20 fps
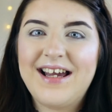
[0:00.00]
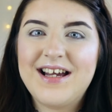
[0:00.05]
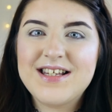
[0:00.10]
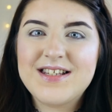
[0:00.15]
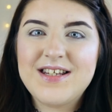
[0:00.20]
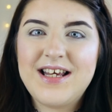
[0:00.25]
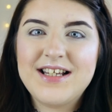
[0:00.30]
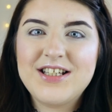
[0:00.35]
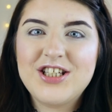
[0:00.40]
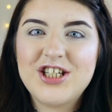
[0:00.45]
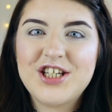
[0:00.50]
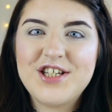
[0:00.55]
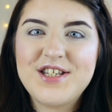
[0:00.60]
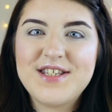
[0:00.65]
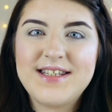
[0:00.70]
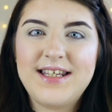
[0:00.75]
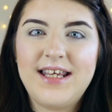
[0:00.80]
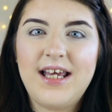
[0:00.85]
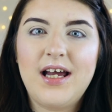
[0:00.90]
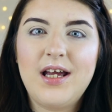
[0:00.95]
guys, so as you can
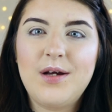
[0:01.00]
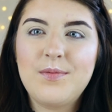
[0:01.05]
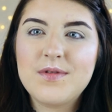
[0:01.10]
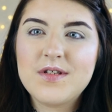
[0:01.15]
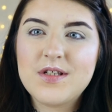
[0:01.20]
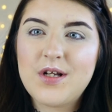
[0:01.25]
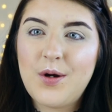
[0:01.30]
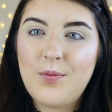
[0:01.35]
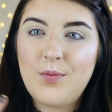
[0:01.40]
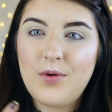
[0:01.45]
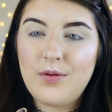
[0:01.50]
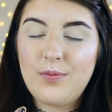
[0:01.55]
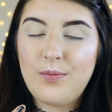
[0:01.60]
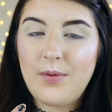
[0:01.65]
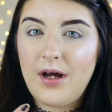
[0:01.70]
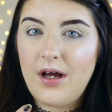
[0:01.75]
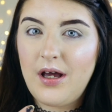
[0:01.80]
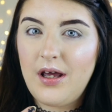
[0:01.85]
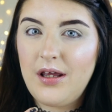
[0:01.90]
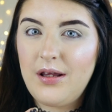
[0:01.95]
see I am starting with
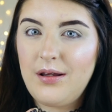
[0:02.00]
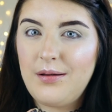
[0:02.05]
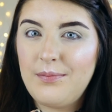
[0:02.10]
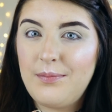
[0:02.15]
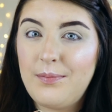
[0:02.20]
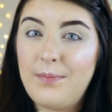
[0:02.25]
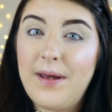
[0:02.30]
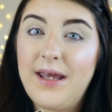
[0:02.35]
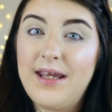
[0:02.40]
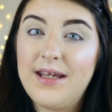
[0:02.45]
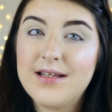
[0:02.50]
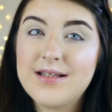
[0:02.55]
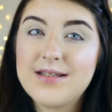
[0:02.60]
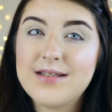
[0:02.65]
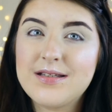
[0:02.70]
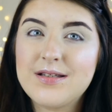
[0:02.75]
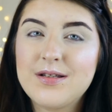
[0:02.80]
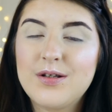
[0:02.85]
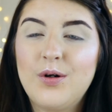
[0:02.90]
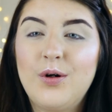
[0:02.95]
my
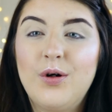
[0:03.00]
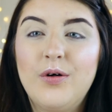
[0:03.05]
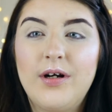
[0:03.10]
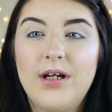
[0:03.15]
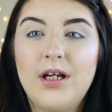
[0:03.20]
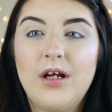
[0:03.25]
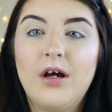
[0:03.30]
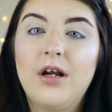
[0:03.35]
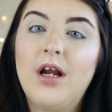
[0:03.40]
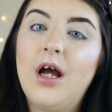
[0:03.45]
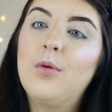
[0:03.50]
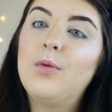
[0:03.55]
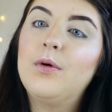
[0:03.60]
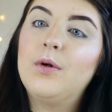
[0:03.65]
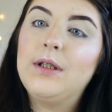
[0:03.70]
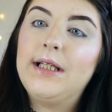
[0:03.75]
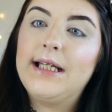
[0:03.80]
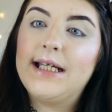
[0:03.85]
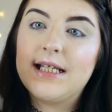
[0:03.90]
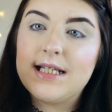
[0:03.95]
base already on. I
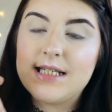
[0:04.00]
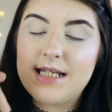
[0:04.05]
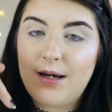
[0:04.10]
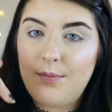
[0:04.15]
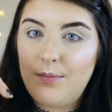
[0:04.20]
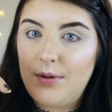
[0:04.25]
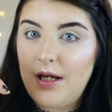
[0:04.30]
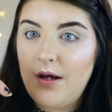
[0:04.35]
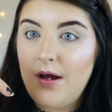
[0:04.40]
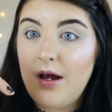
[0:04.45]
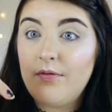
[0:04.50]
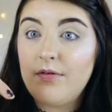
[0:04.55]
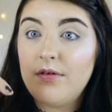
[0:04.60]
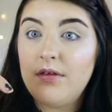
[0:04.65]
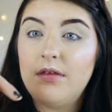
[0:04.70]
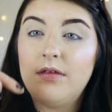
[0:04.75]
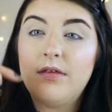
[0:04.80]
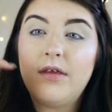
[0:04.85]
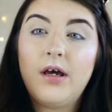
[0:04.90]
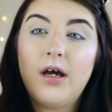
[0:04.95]
will link down below
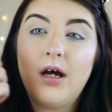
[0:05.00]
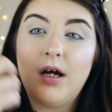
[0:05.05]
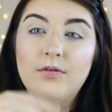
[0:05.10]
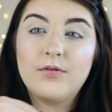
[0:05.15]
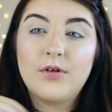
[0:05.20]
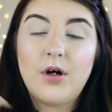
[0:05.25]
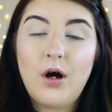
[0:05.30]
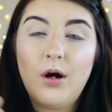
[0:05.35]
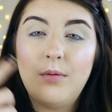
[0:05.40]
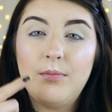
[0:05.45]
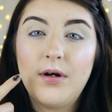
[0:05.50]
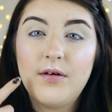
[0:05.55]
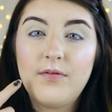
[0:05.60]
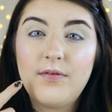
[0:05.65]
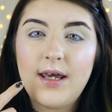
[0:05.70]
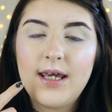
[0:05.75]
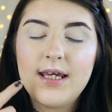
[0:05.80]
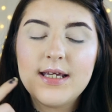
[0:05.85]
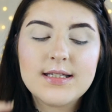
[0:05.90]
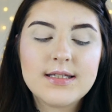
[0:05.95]
everything that I've got on my
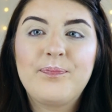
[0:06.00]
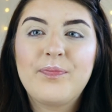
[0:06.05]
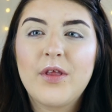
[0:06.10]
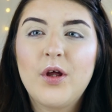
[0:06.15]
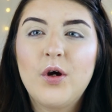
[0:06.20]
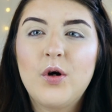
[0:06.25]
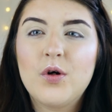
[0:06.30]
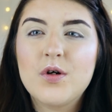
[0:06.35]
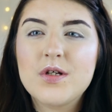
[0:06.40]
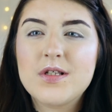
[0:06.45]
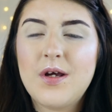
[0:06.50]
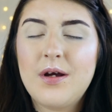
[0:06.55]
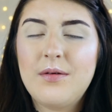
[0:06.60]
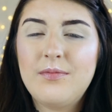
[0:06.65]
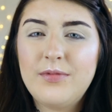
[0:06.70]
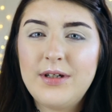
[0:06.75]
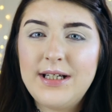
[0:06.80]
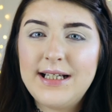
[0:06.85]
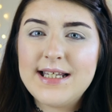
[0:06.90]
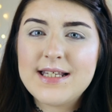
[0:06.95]
face. Also,
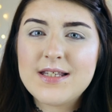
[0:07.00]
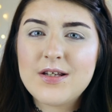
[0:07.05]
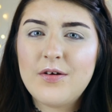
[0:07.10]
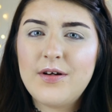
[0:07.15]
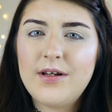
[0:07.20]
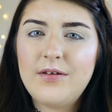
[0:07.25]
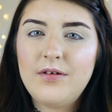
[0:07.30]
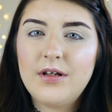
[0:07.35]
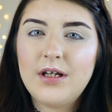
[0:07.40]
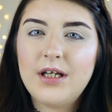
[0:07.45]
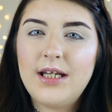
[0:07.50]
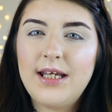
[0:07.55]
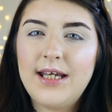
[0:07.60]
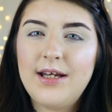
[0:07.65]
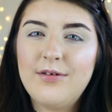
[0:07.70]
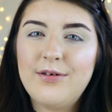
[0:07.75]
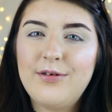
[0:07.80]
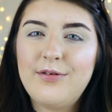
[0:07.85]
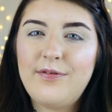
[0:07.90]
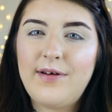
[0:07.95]
I'm really sorry if you can
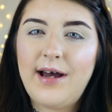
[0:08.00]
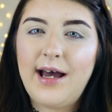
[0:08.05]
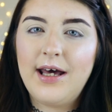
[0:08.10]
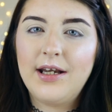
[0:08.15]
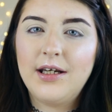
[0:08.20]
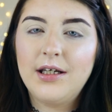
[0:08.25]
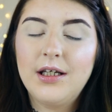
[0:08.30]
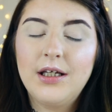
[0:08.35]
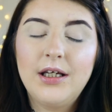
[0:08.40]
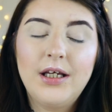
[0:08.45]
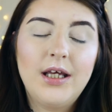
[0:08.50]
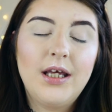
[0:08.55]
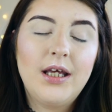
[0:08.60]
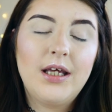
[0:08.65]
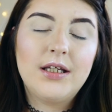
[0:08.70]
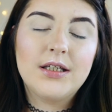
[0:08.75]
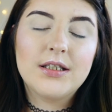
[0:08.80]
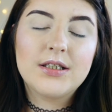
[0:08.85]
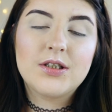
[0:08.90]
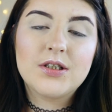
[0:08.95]
hear a fan.
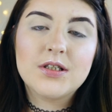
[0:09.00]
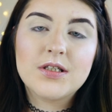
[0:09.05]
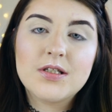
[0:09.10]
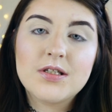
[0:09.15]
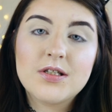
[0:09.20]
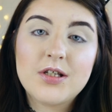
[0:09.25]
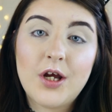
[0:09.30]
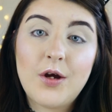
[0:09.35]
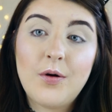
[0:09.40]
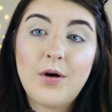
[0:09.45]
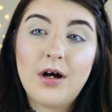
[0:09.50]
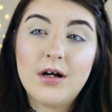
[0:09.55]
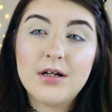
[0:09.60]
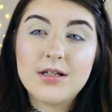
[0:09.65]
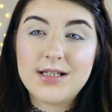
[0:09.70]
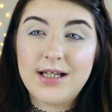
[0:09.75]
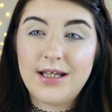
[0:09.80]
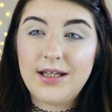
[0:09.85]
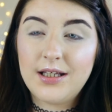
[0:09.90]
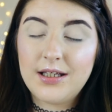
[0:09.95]
It's just so hot
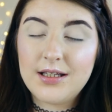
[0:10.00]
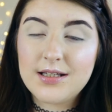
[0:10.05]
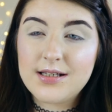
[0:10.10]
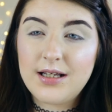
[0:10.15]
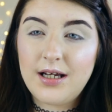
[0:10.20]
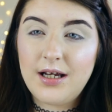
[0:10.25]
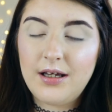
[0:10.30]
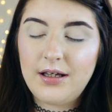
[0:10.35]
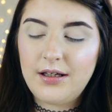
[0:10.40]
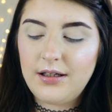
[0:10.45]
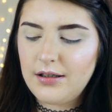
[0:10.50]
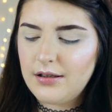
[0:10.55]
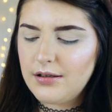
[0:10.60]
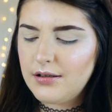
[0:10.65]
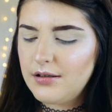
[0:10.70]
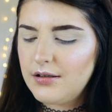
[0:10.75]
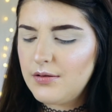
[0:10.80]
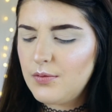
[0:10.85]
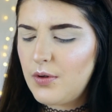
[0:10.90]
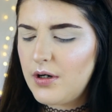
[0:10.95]
today. I think it's like,
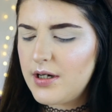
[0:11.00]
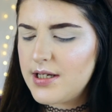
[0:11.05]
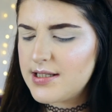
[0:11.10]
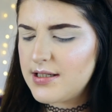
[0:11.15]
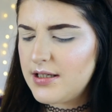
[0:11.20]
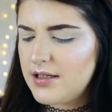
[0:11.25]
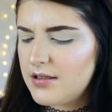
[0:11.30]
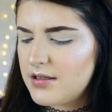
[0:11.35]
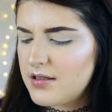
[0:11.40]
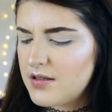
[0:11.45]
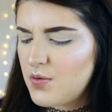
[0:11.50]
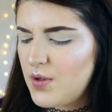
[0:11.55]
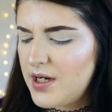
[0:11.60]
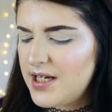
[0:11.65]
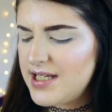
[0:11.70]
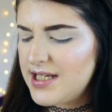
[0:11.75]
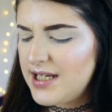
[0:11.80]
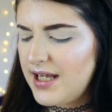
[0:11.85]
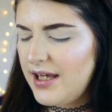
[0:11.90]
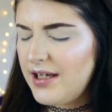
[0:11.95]
what is it,
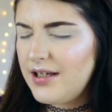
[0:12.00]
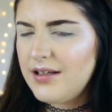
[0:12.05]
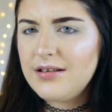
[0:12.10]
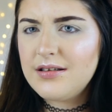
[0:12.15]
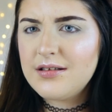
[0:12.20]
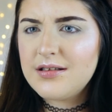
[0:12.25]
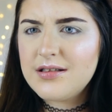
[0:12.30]
28